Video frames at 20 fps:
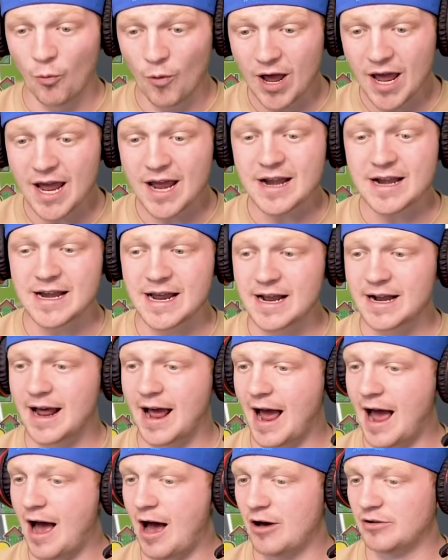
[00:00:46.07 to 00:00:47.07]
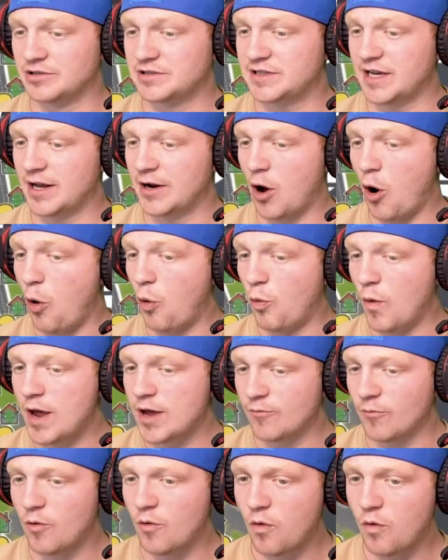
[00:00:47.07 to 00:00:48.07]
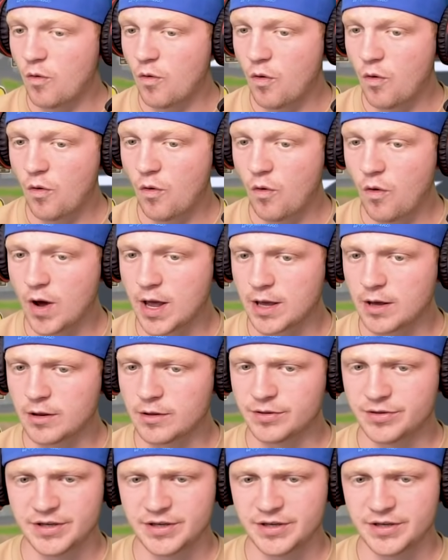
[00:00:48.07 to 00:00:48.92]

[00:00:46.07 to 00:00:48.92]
we need a house, and oh, wait, wait.